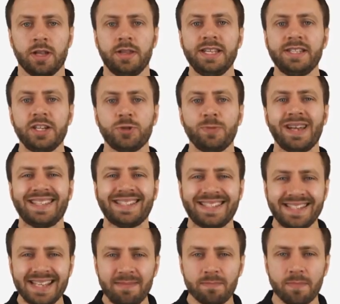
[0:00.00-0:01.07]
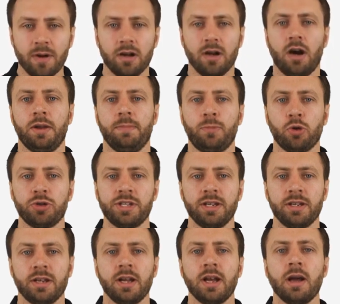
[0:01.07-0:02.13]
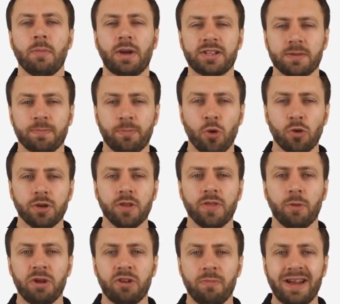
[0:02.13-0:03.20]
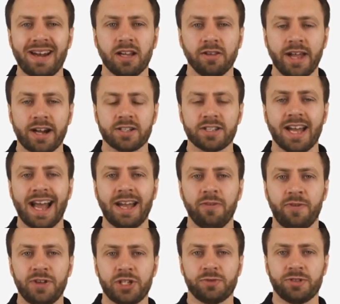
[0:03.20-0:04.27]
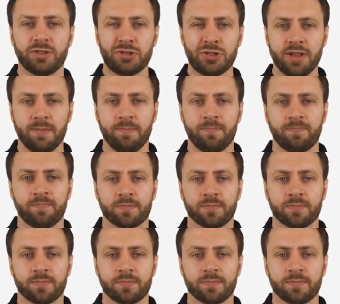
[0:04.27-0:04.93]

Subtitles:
These each may seem unimportant, but it's important that we remain alert and vigilant to them.